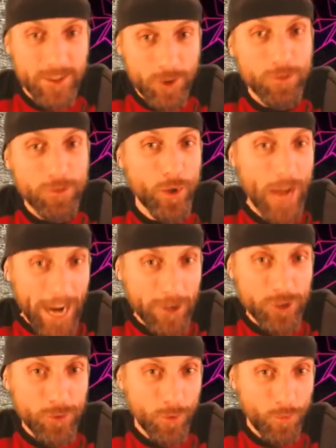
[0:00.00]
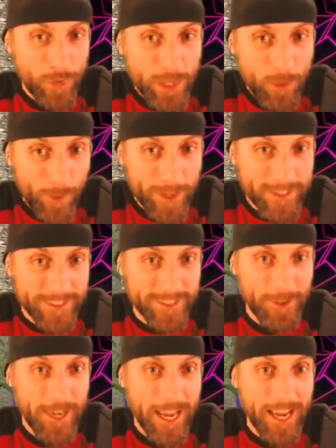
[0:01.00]
Those are actual real ones.
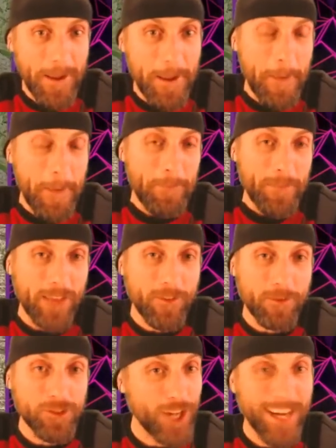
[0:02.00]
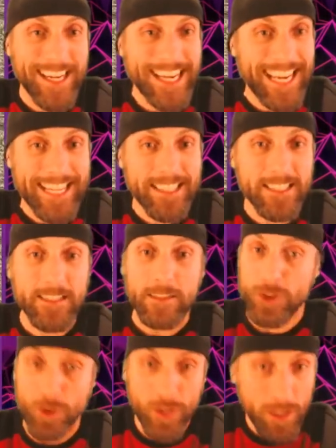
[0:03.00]
Okay. And those giant ants,
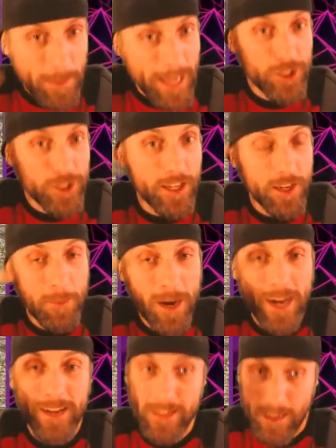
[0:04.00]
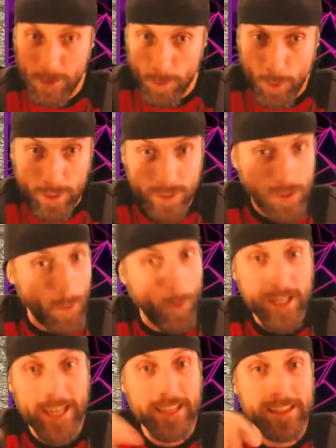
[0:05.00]
you can imagine in your mind, they look
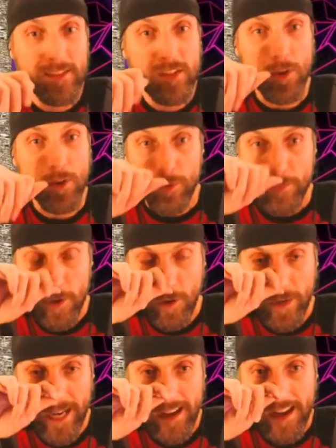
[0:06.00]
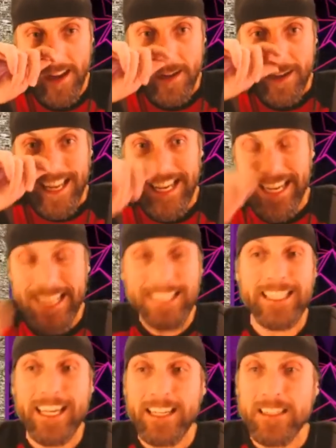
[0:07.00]
somewhat like this too. Okay.
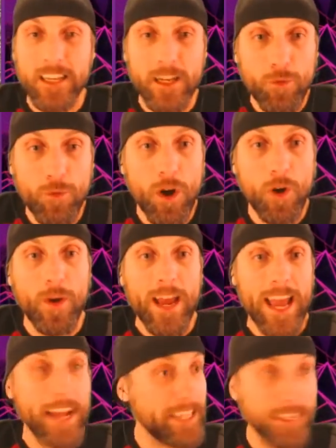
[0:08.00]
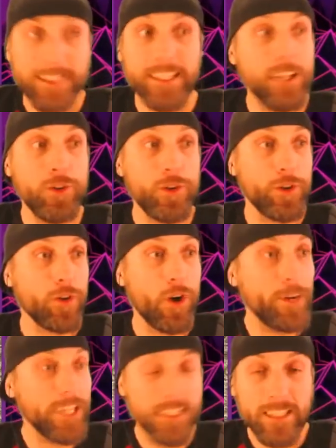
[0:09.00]
Insects can grow and continue to
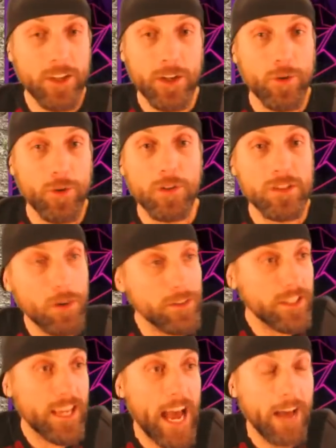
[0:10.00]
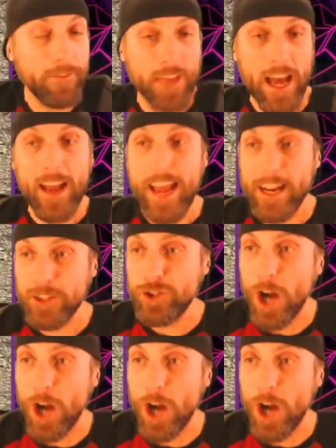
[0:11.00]
grow and continue to grow as long as they have that extra